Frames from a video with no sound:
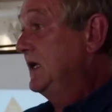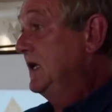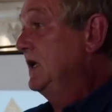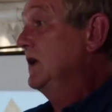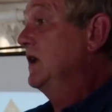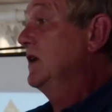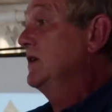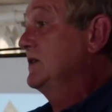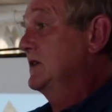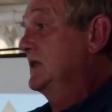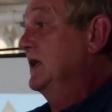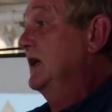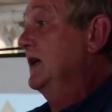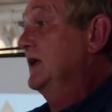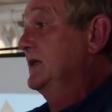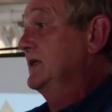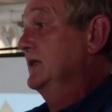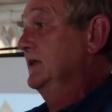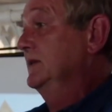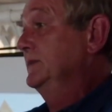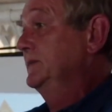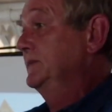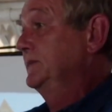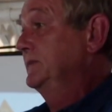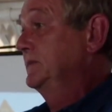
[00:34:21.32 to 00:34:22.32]
kilos
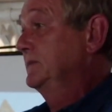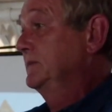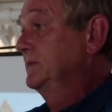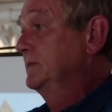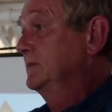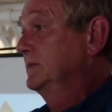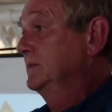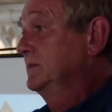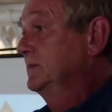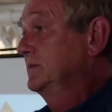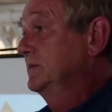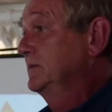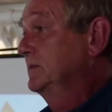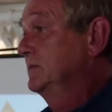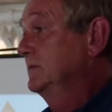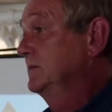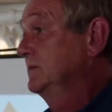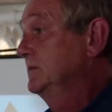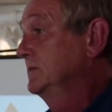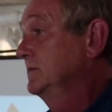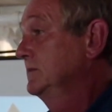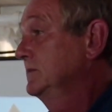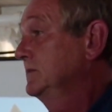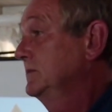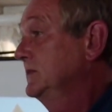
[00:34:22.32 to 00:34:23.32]
lighter.
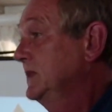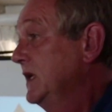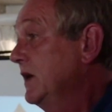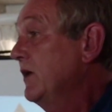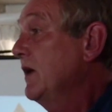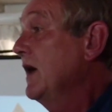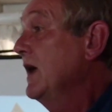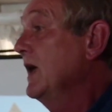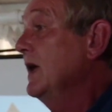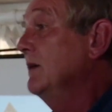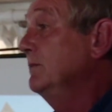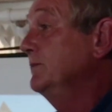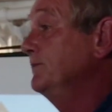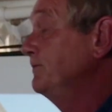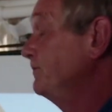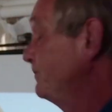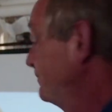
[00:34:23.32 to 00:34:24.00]
Here I am,